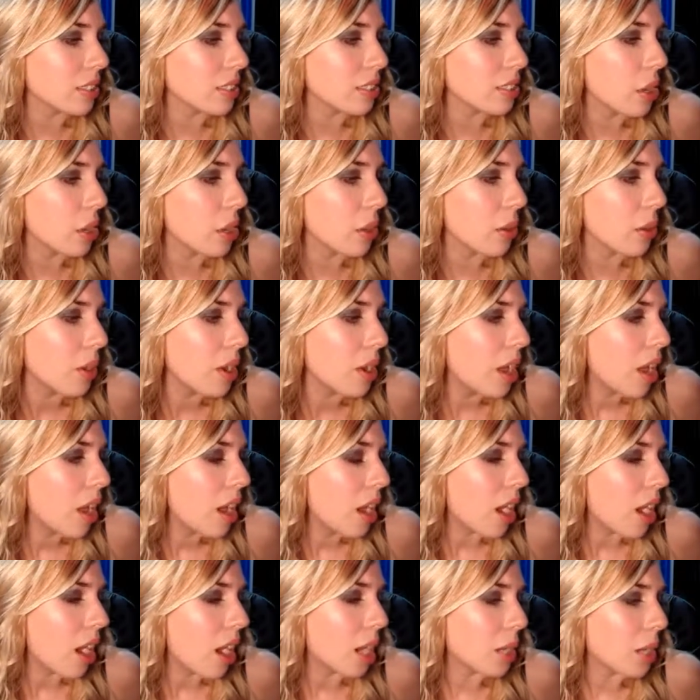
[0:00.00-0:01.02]
So
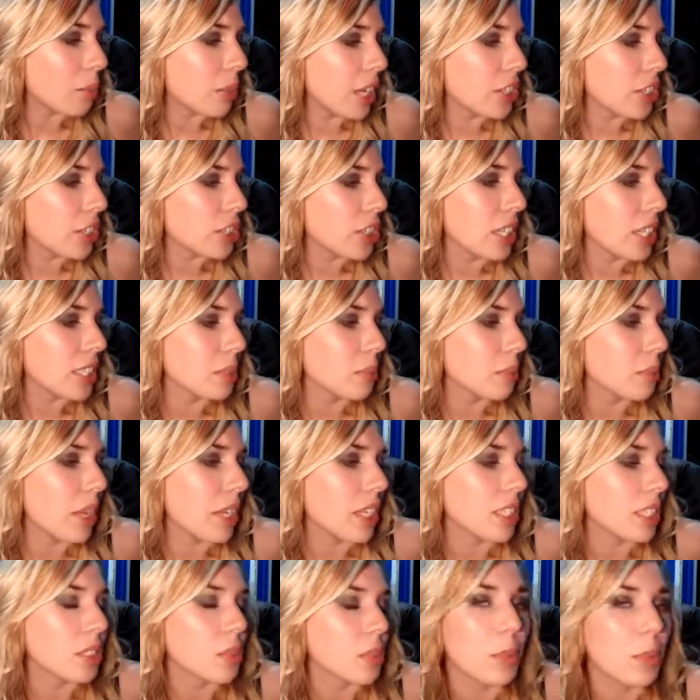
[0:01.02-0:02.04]
on BH
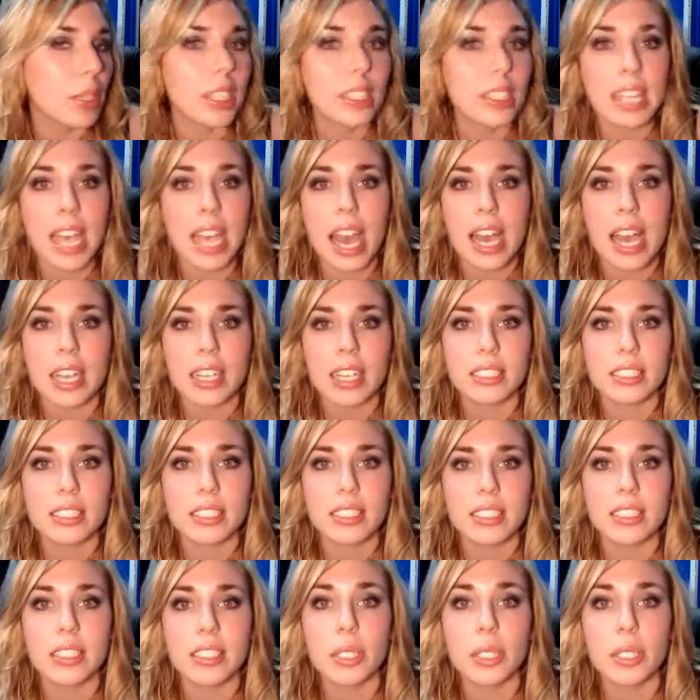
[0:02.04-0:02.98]
Cosmetics with tax,